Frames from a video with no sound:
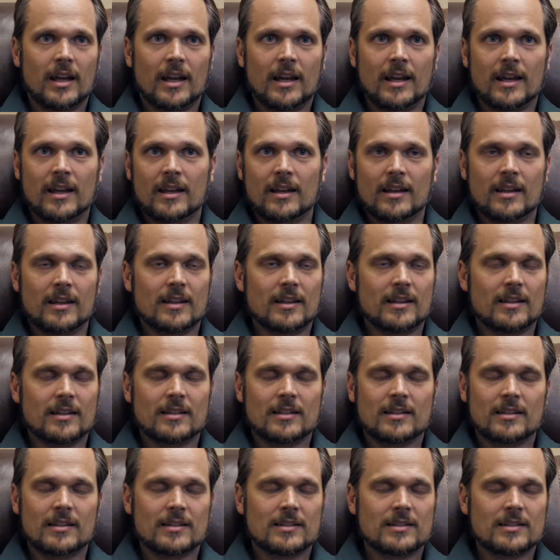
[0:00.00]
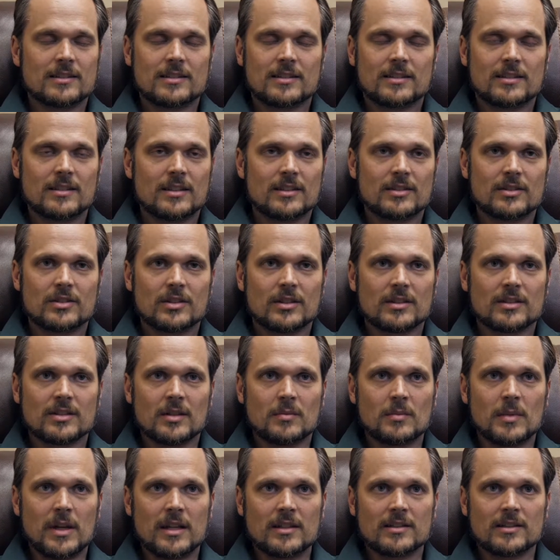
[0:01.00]
is just
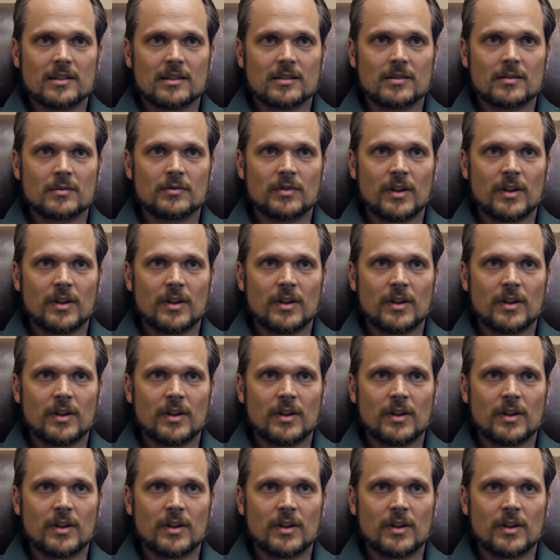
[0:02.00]
amazing.